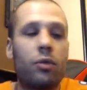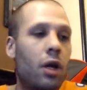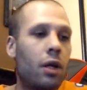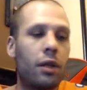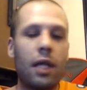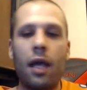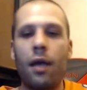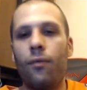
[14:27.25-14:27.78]

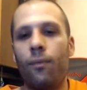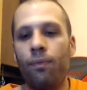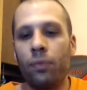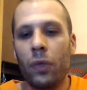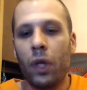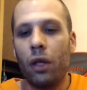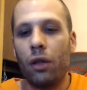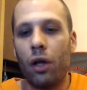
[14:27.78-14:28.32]

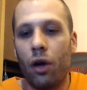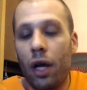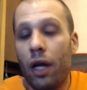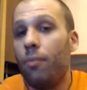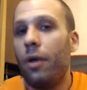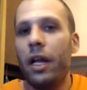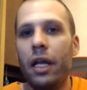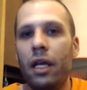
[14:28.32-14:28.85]
They're
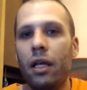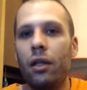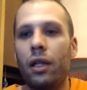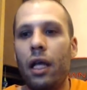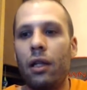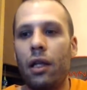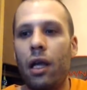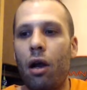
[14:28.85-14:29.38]
admitting
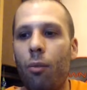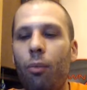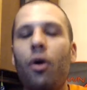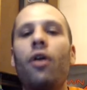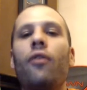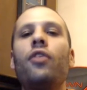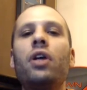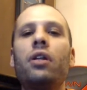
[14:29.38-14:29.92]
that they are
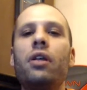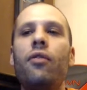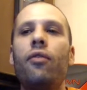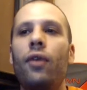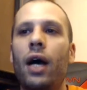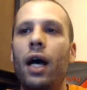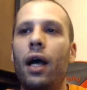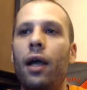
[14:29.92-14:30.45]
perfectly
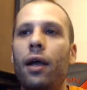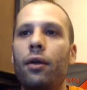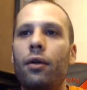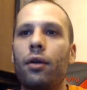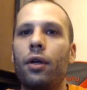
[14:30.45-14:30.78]
fine